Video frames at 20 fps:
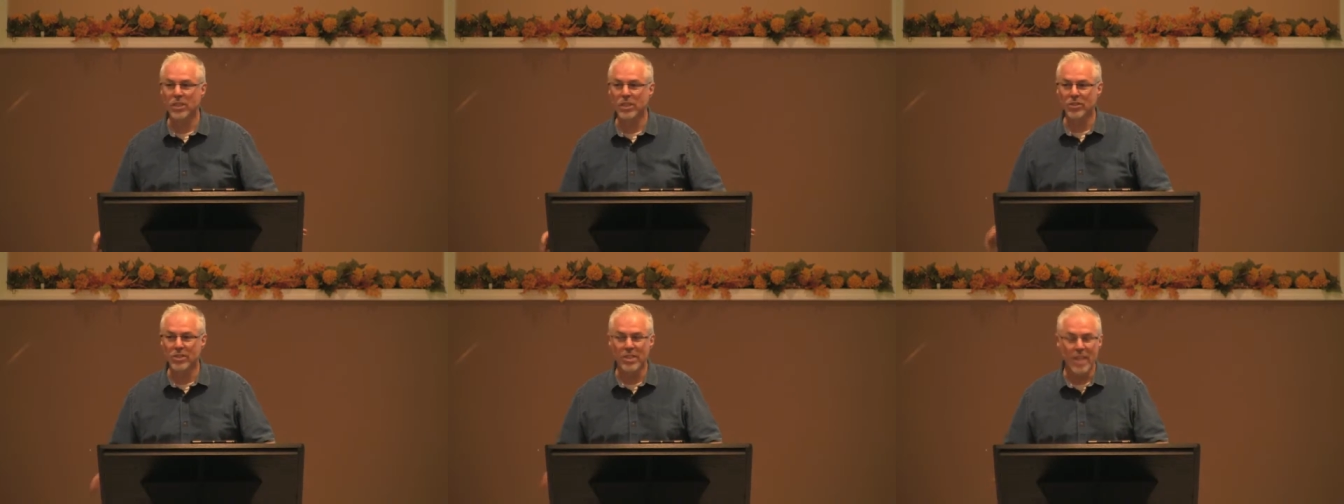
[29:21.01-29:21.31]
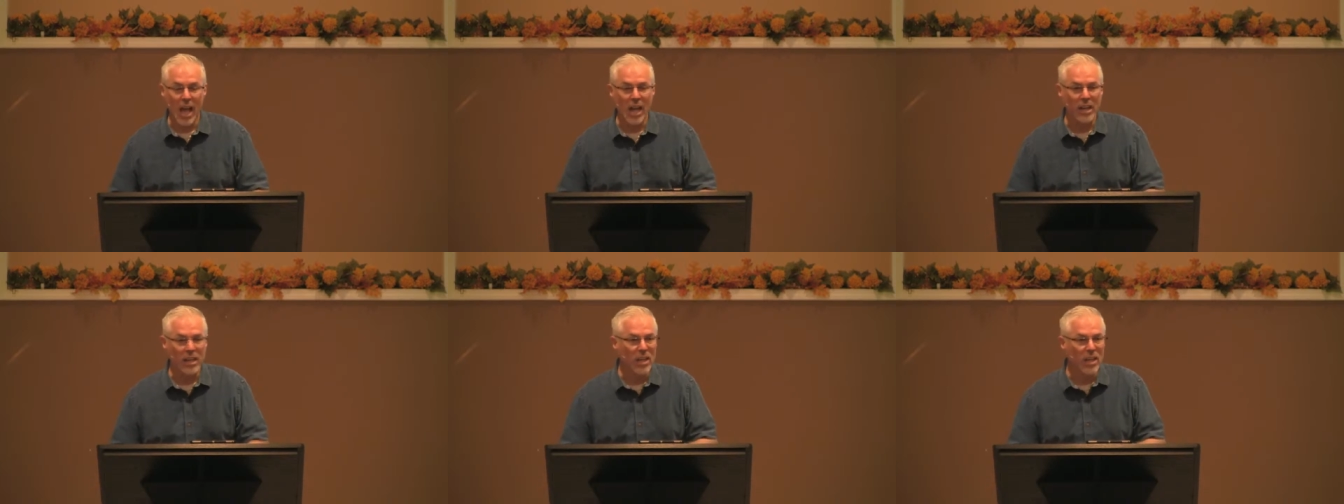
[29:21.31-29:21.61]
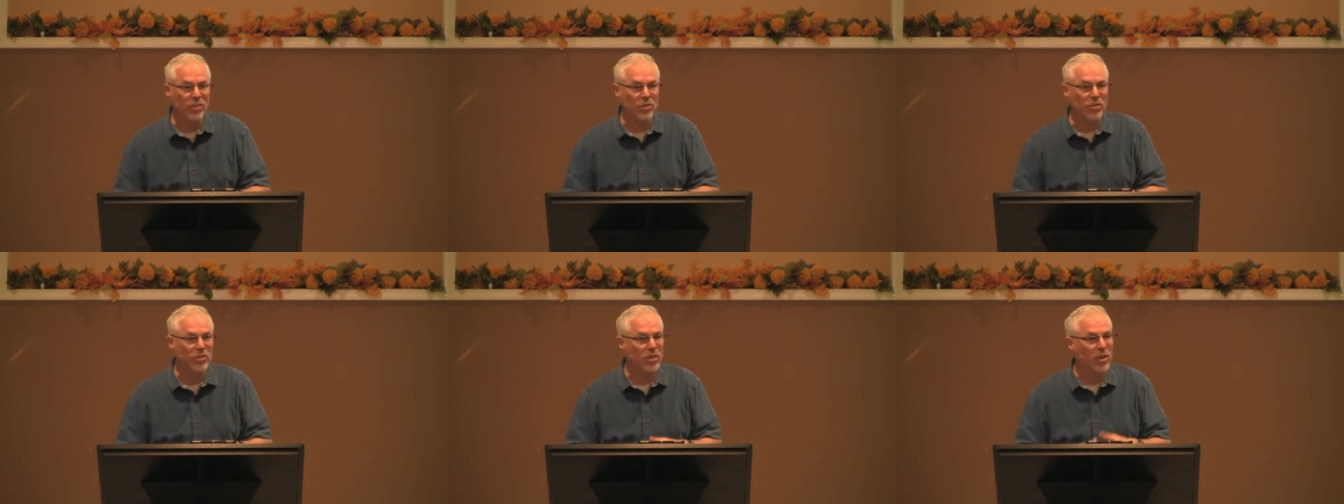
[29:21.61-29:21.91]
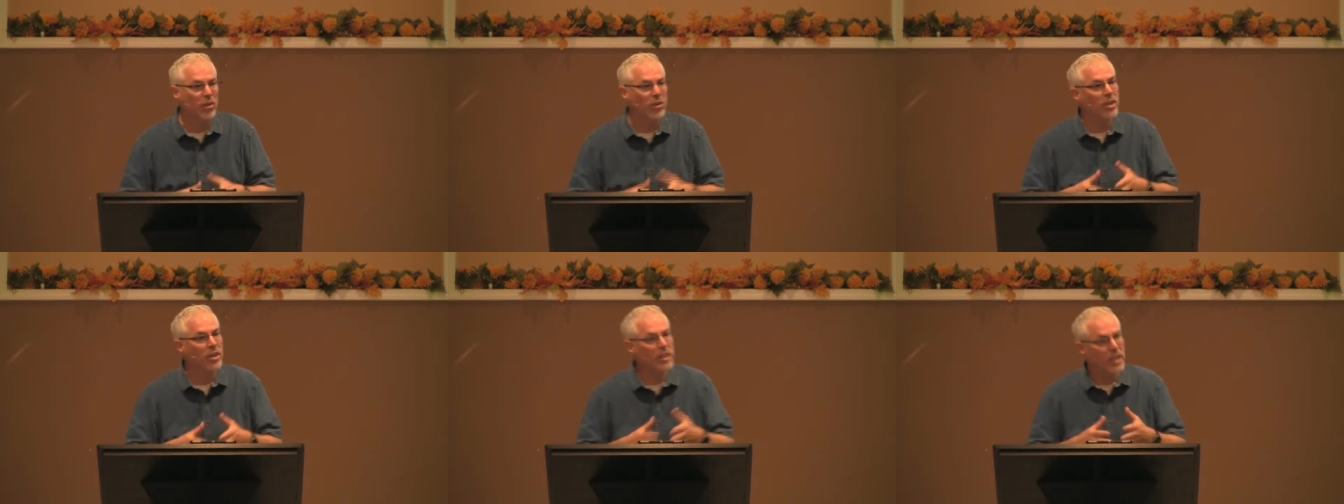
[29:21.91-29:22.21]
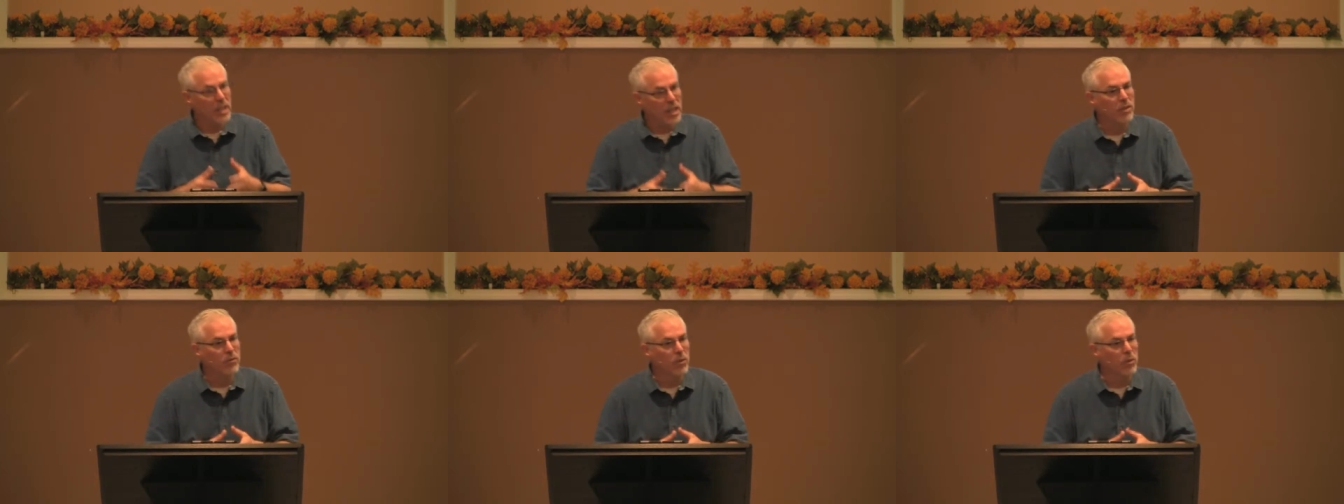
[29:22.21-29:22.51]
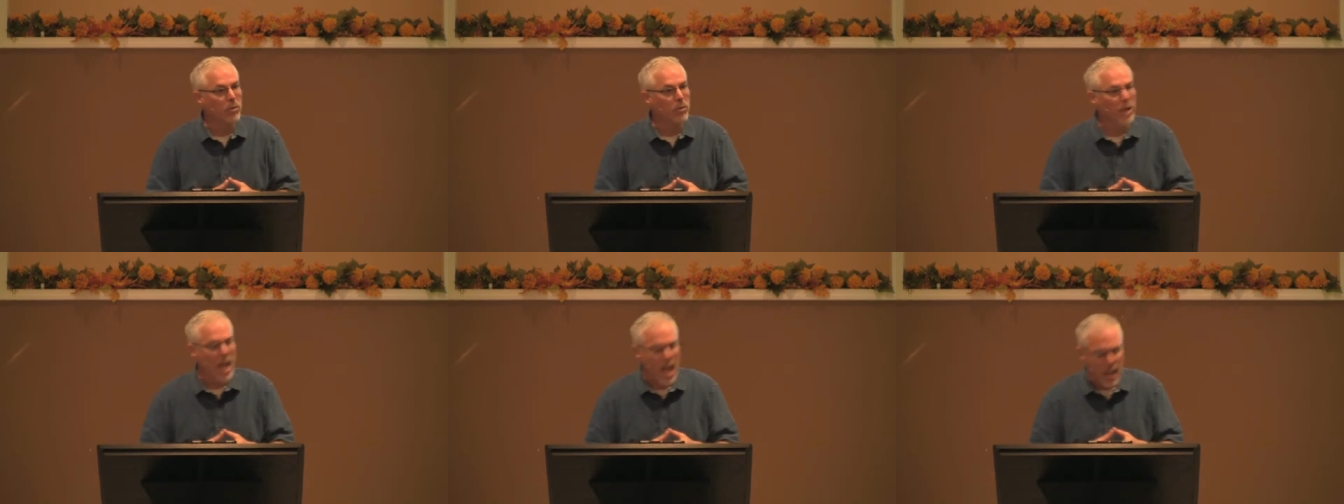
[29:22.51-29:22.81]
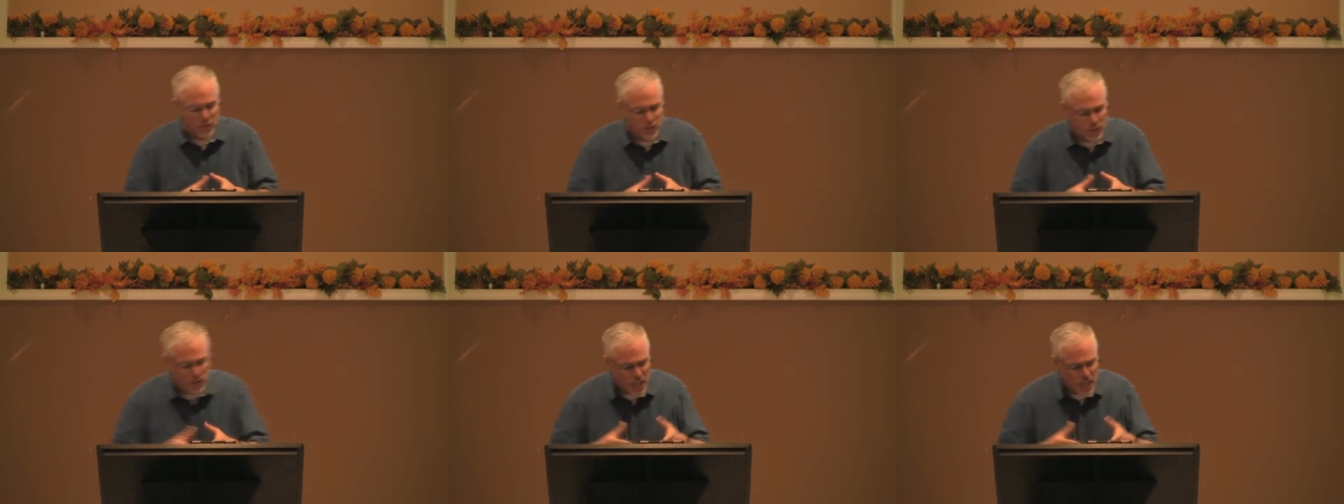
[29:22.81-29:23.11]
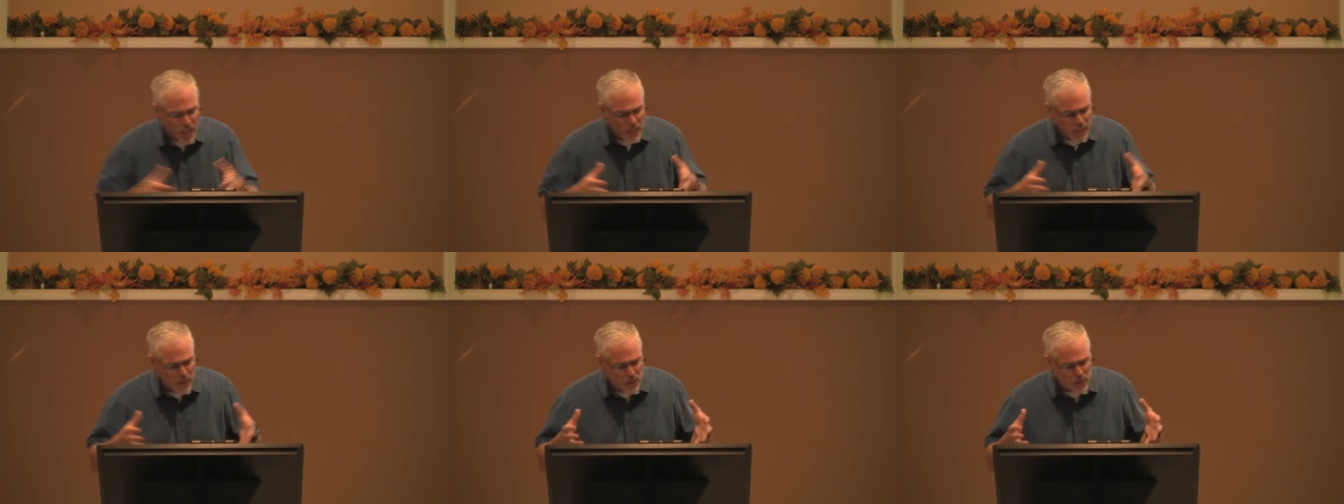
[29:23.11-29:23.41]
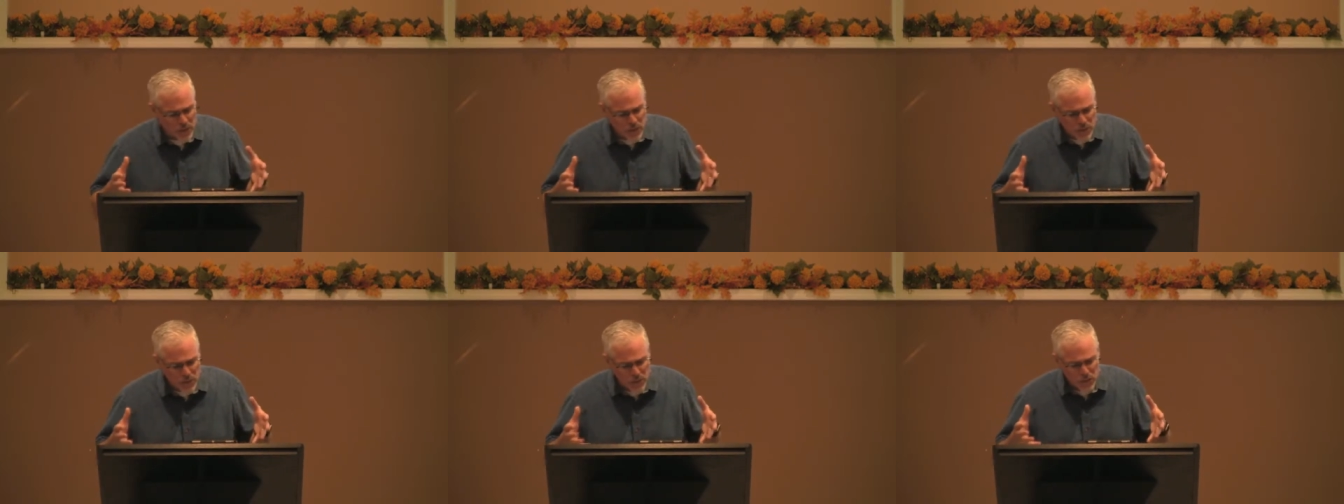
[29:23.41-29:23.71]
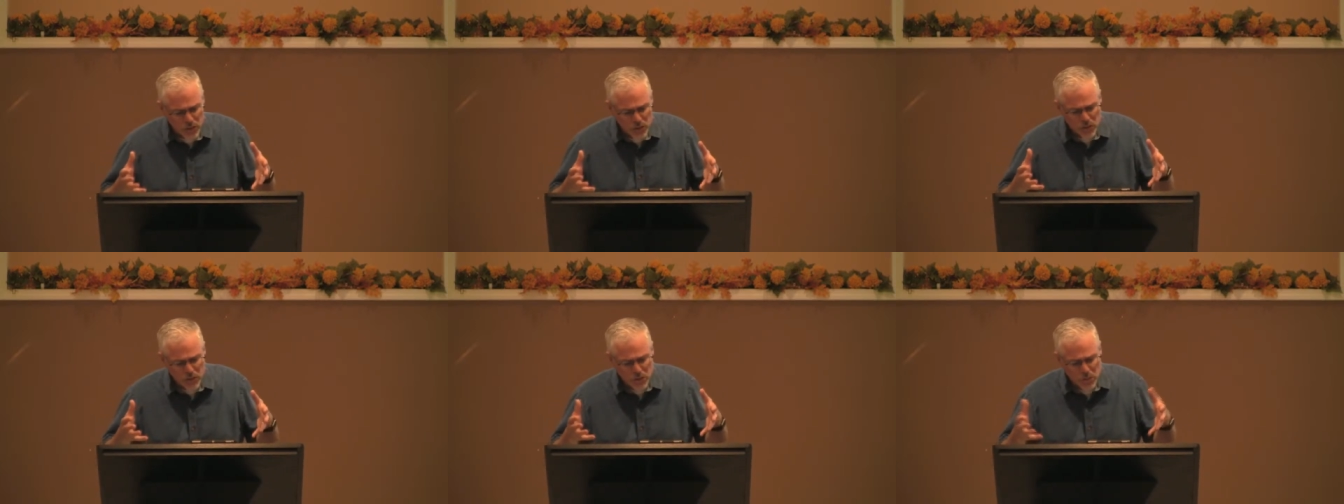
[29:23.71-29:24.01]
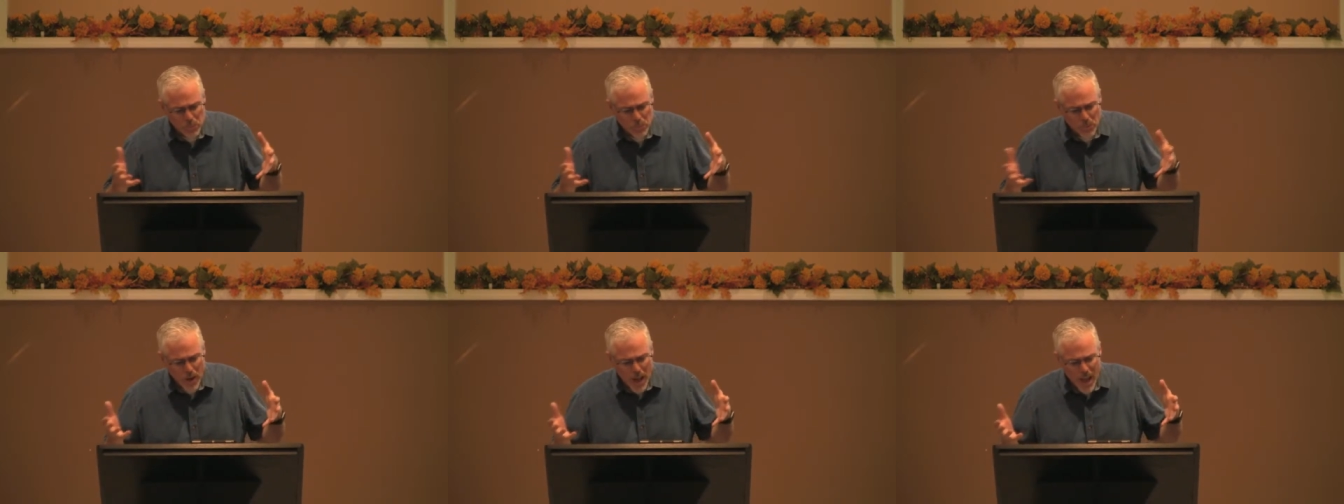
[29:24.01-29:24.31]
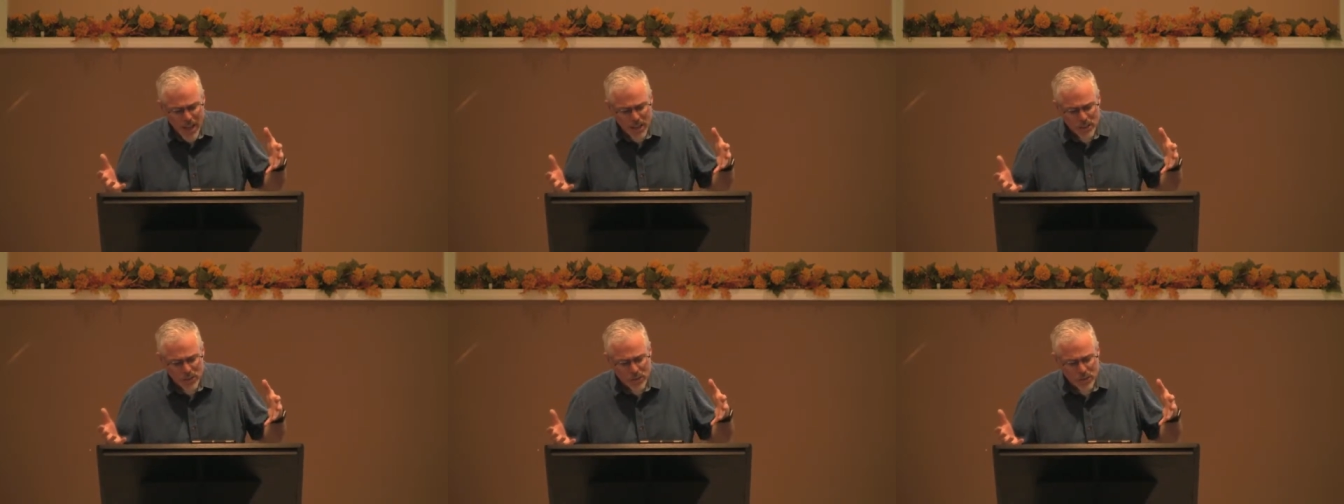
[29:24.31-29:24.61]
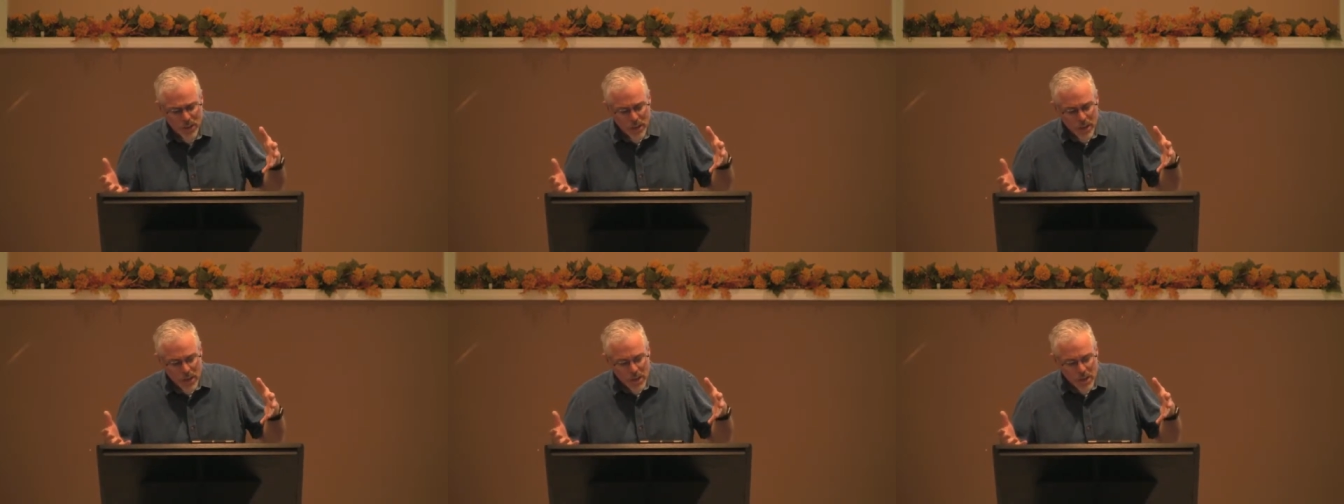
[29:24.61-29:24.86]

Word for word: It's not necessarily an evil reaction. They're, they're just surprised.